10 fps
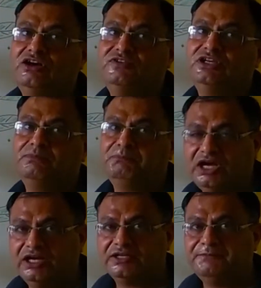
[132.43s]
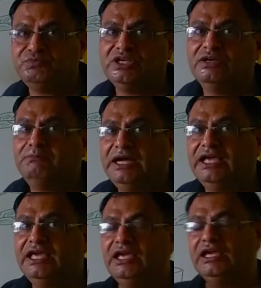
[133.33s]
the plant.
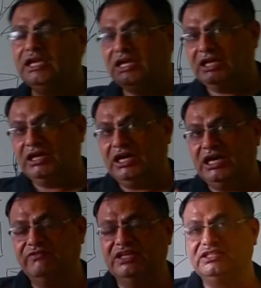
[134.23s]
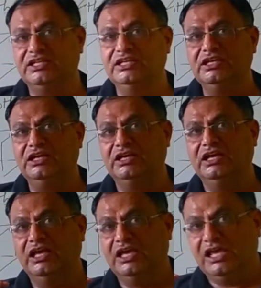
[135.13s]
By
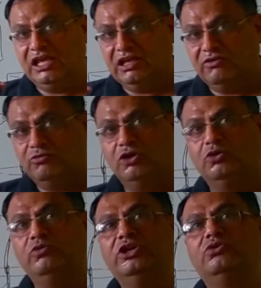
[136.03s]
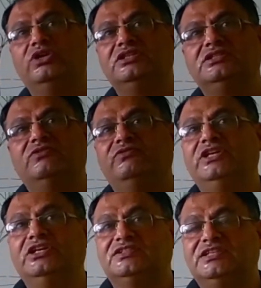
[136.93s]
harvesting, what do we do is
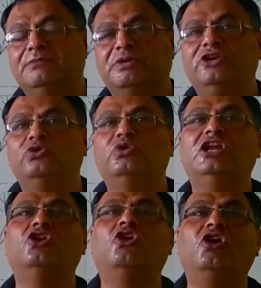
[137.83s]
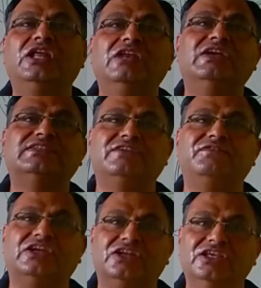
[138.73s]
we simply do a non-invasive
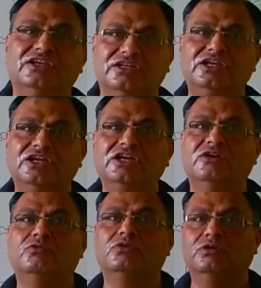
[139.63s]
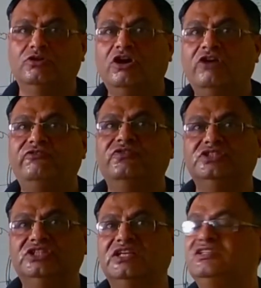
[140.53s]
technique
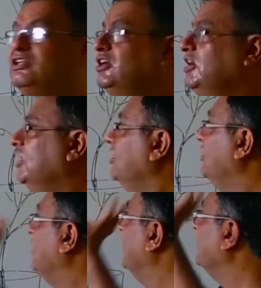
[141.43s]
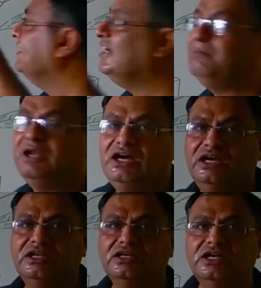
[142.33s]
of just taking that
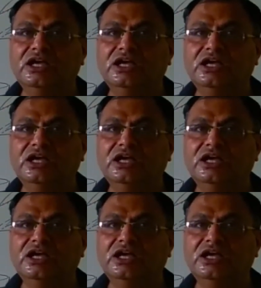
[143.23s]
plant